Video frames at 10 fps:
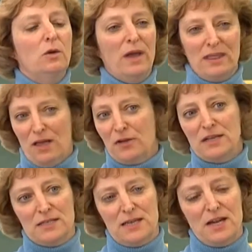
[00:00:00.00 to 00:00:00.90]
you get the other
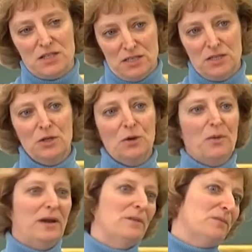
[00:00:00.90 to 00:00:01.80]
kids' attention
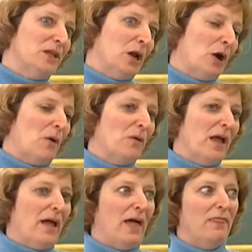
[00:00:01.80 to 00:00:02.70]
too, and you know,
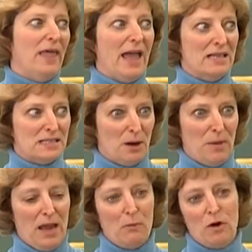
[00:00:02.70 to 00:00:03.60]
and they start
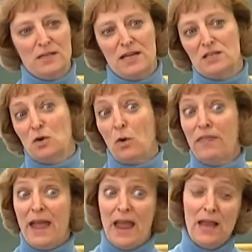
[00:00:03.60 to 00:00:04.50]
paying more attention, or
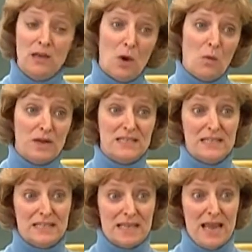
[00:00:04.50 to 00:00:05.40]
they know what
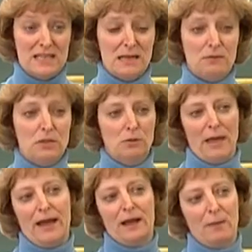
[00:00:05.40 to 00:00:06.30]
to say to him too.
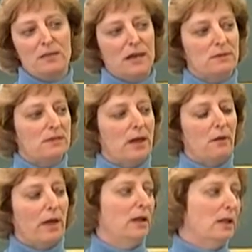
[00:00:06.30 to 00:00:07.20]
Like a couple times to say,
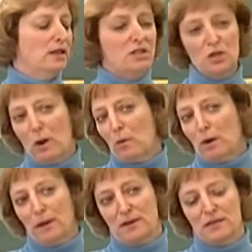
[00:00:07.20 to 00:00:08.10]
okay, do you want to
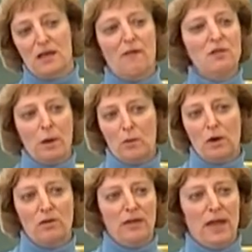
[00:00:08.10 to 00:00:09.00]
work by yourself? Do you want to
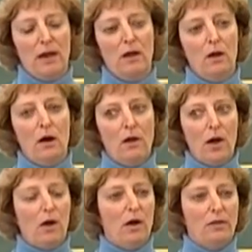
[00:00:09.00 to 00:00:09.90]
work with the aide? Oh
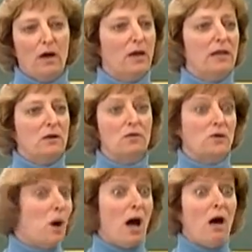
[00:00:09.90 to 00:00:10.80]
no, and the kid
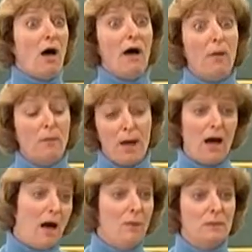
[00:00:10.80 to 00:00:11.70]
goes, no, I'll help him,
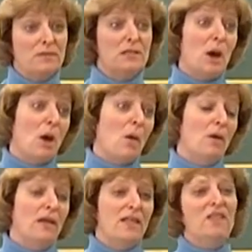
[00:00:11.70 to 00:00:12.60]
I'll help him.
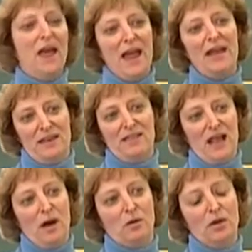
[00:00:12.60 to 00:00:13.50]
So they
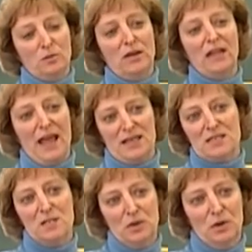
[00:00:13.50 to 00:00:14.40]
now could relate
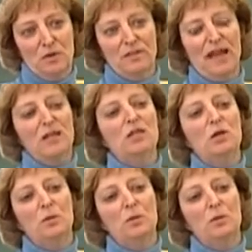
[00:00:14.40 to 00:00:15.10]
too. They